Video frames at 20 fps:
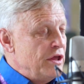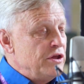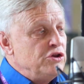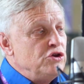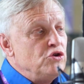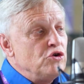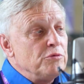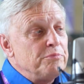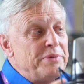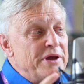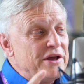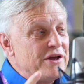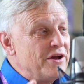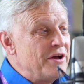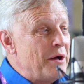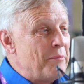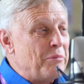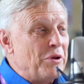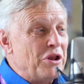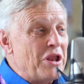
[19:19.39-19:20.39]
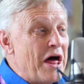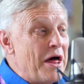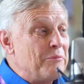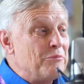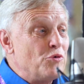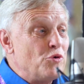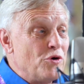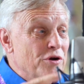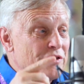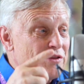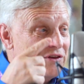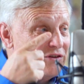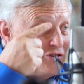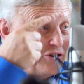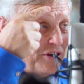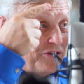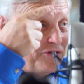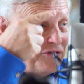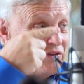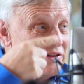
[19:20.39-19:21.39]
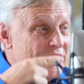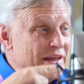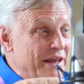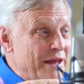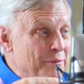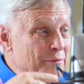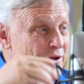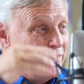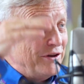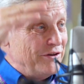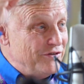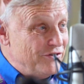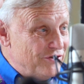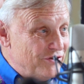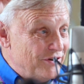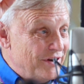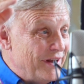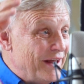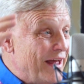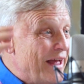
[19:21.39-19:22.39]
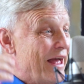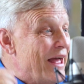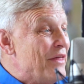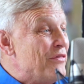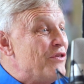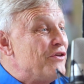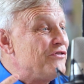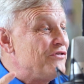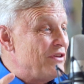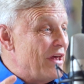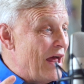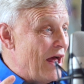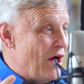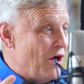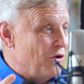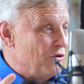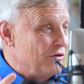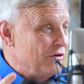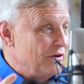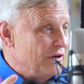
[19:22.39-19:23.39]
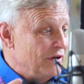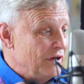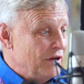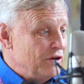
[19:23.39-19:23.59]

you're picking up a lot more than just the image and the sound.